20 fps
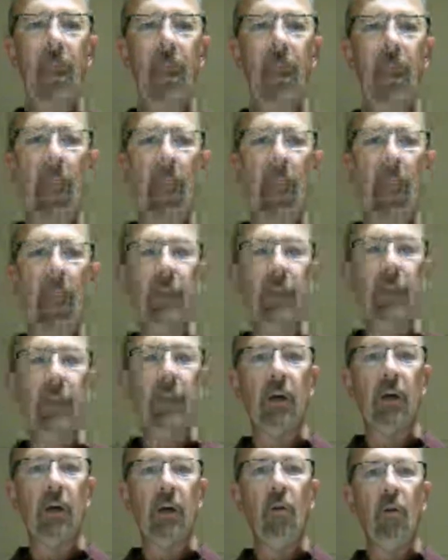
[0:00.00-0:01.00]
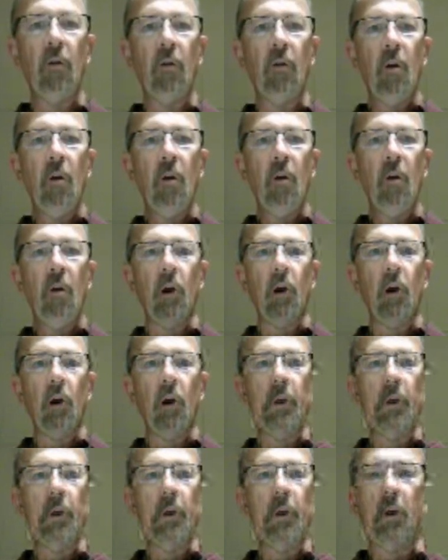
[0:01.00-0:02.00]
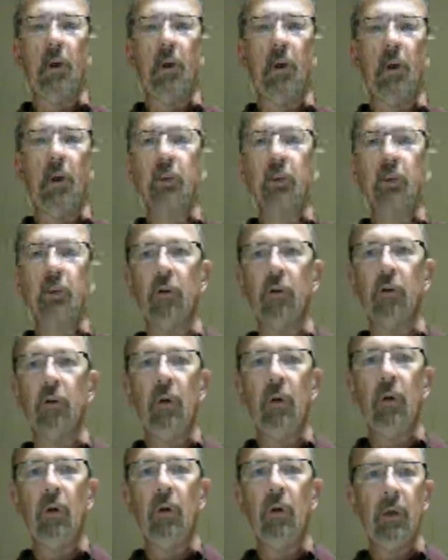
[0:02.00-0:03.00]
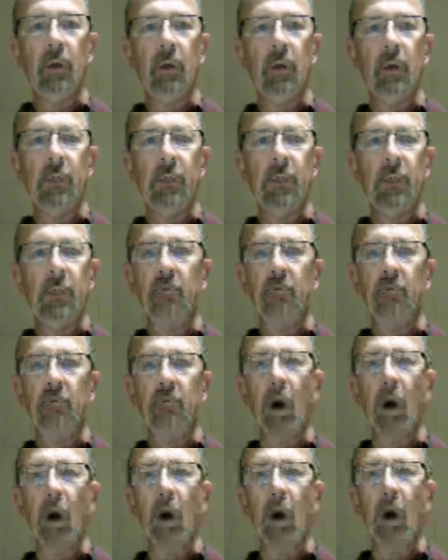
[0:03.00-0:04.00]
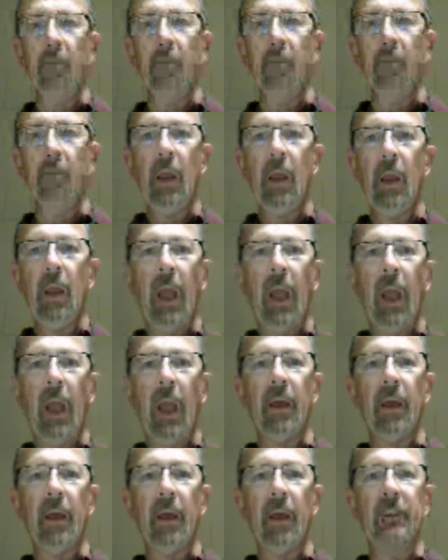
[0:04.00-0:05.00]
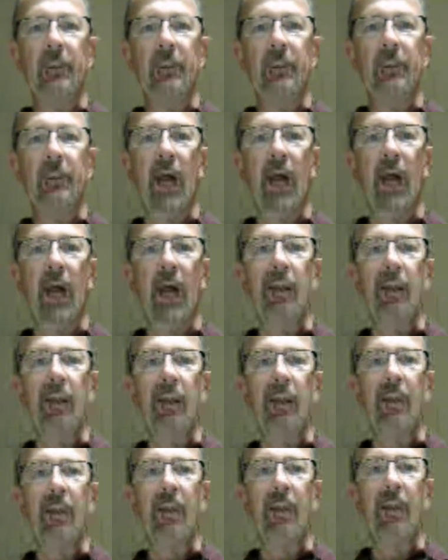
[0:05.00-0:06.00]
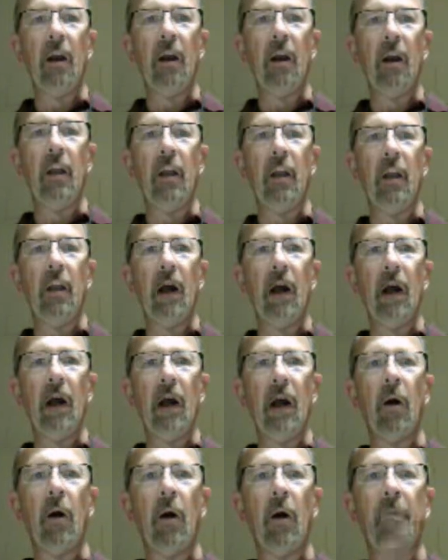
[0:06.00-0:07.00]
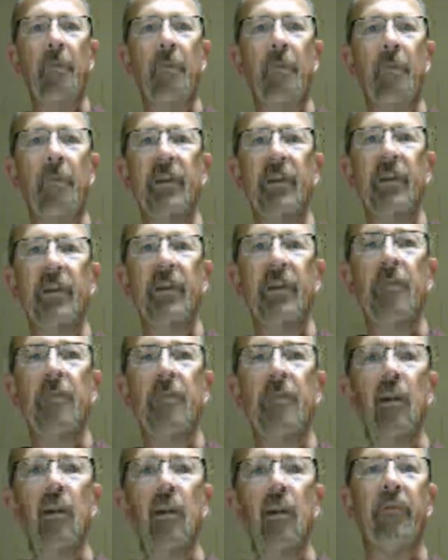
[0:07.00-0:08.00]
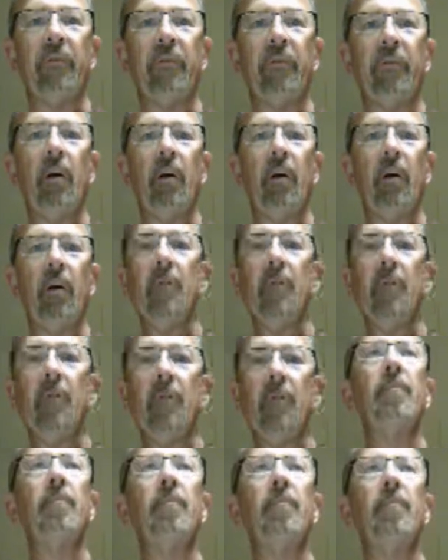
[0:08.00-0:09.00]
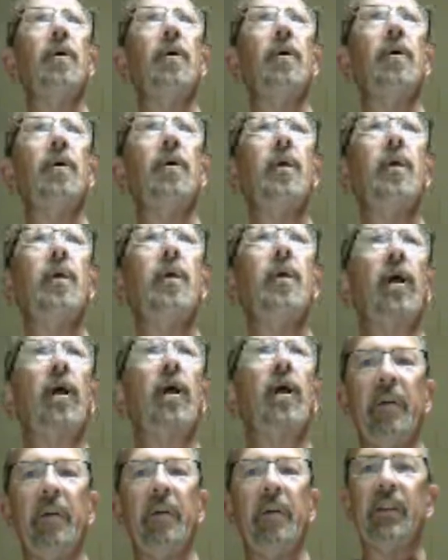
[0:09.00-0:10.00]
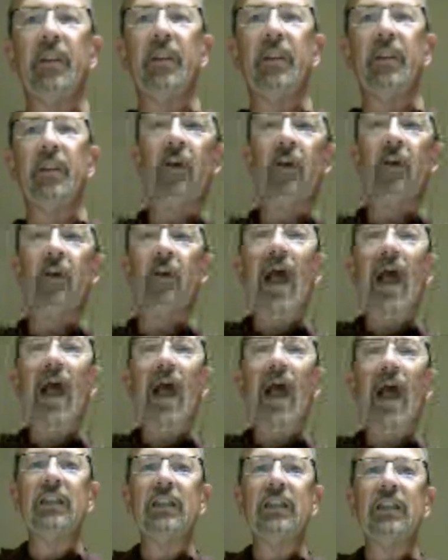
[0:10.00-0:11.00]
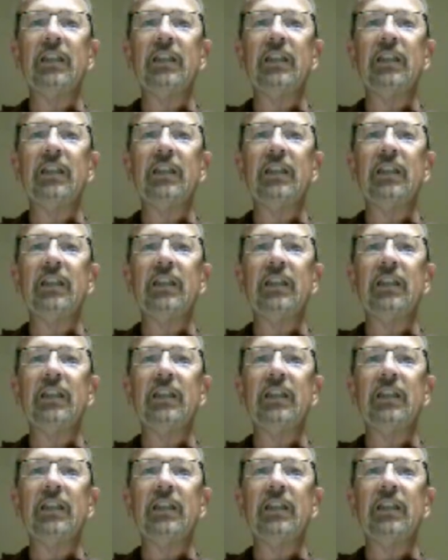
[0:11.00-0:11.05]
And so we're going to go to sheet 1, and then I just highlight the area I want the pivot table to look for. And the pivot table has